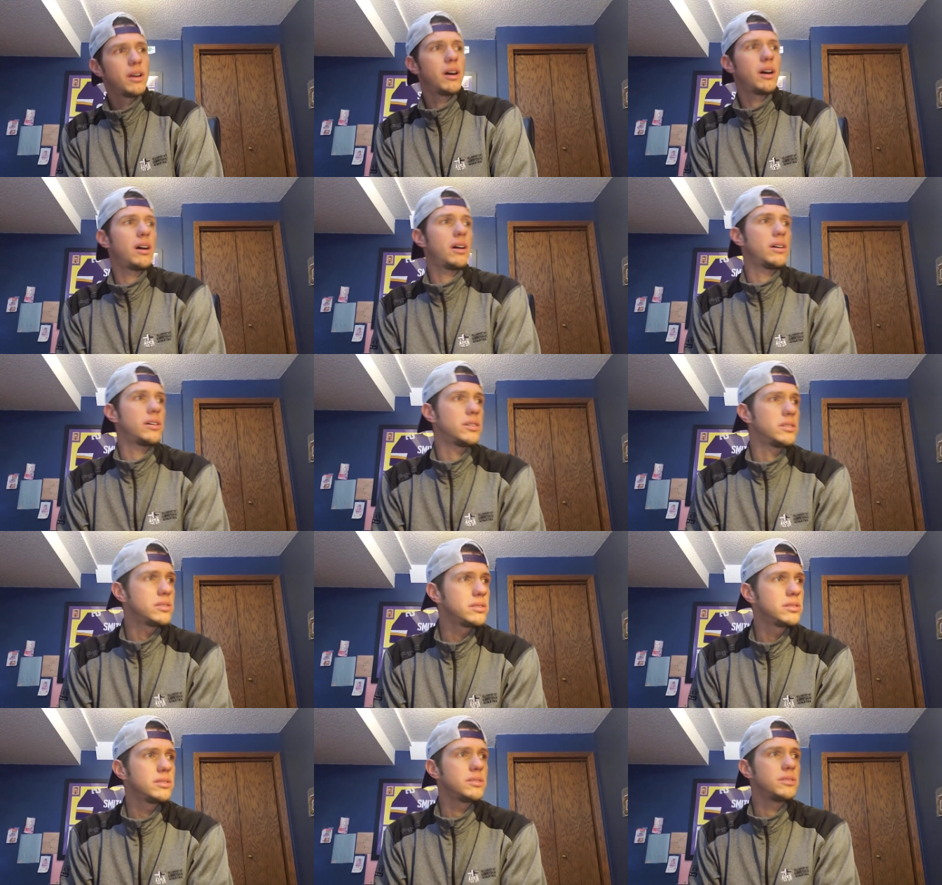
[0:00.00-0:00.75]
Uh,
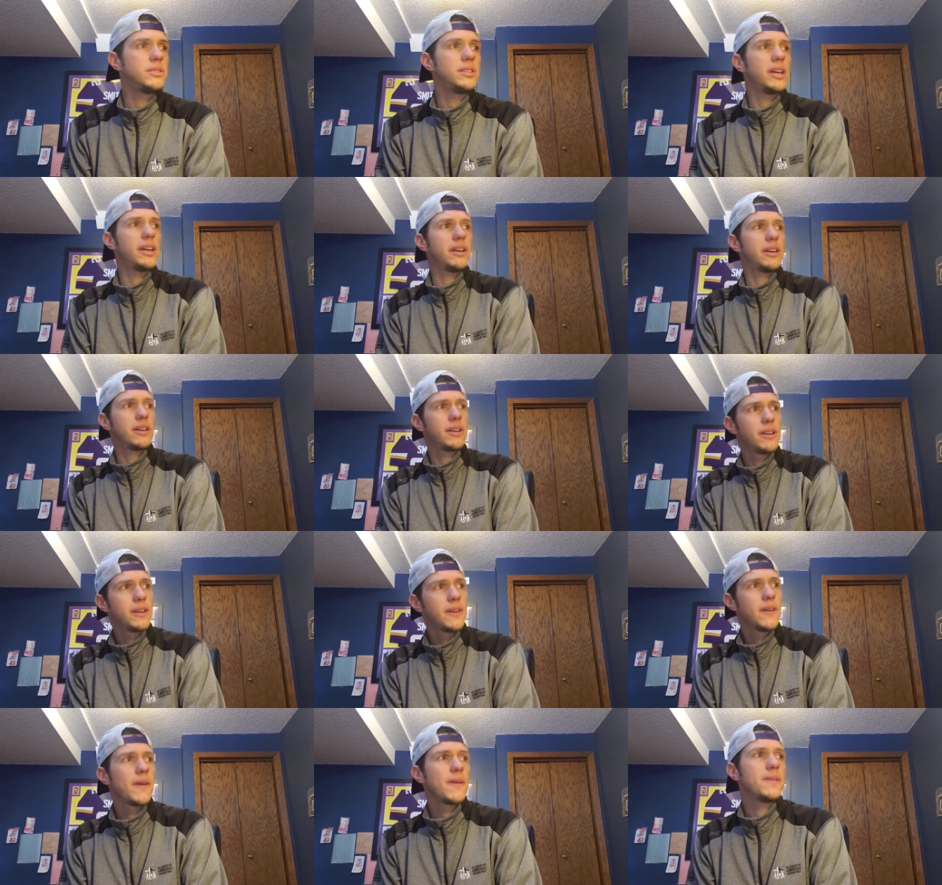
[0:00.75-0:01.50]
yeah,
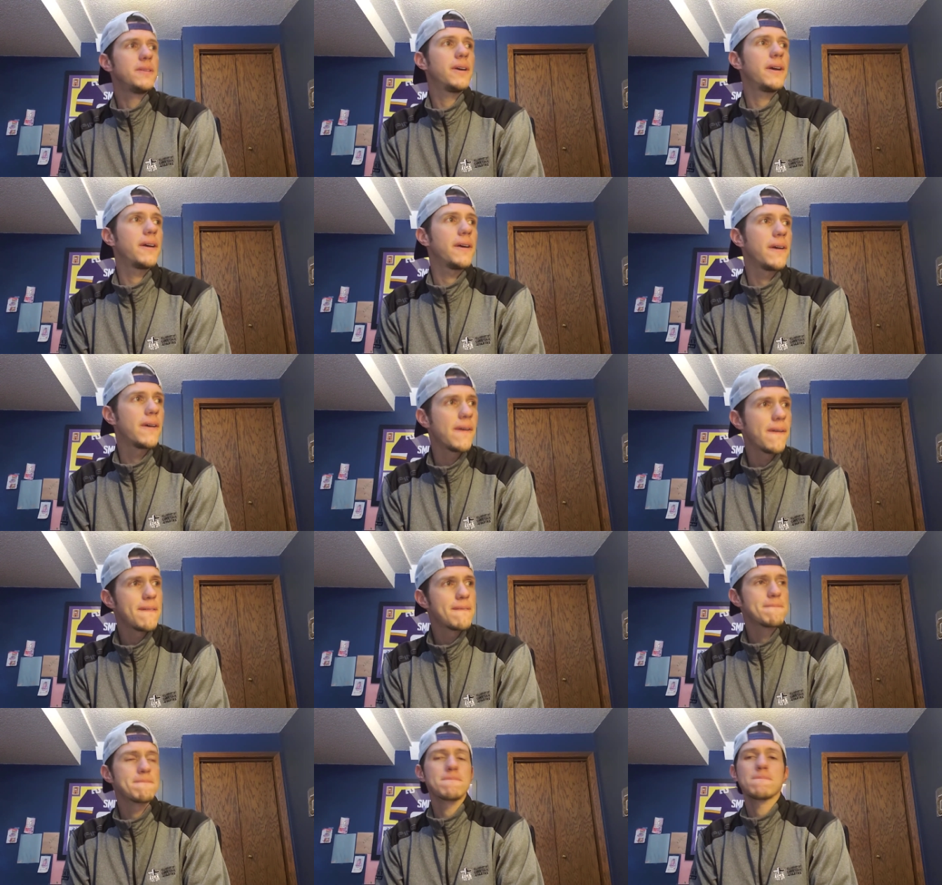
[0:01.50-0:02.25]

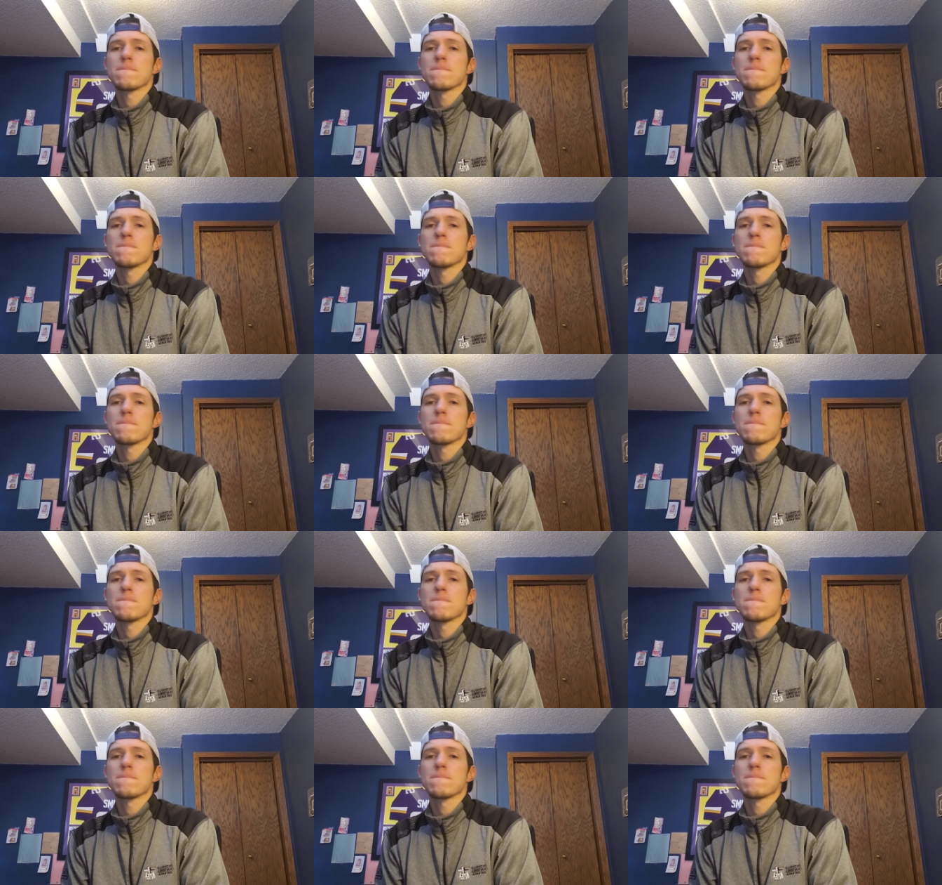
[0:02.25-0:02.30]
yeah.